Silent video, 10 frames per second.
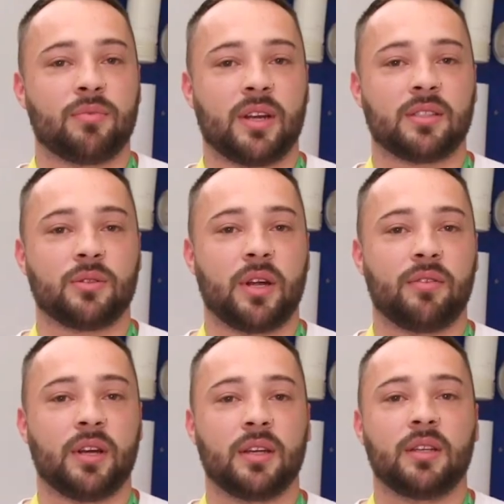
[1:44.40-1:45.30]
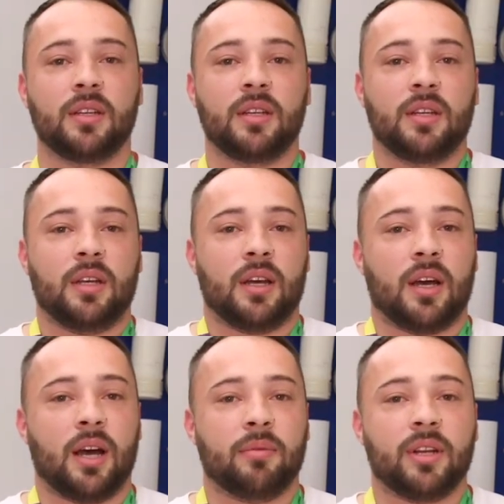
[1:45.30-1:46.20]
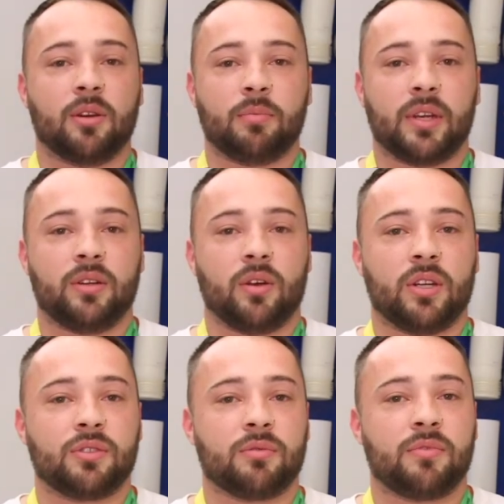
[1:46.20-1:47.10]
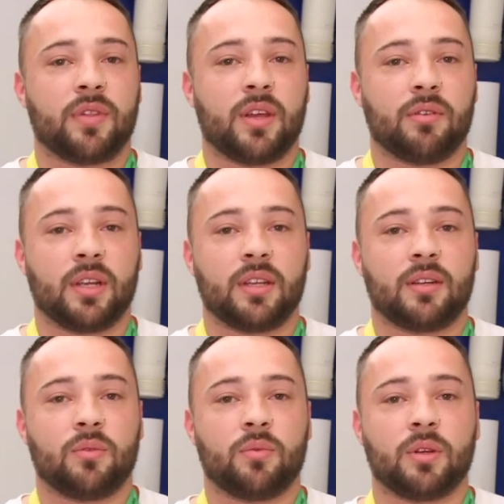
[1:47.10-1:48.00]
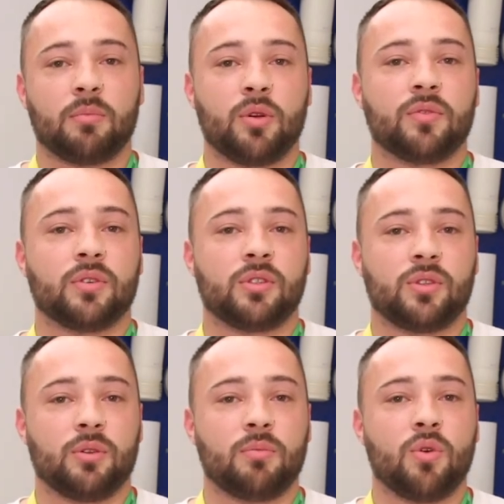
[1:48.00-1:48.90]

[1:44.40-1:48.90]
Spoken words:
in the practical area, a little bit of knowledge from theory, we'll move on to